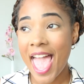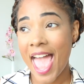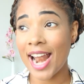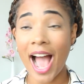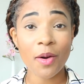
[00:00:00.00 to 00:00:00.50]

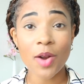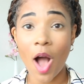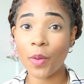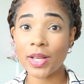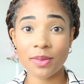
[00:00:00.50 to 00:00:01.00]
And I would
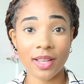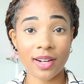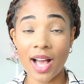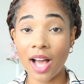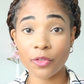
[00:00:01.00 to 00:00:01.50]
always be on
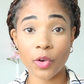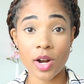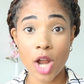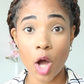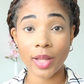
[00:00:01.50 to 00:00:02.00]
the hunt for
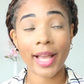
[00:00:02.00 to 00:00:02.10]
a no.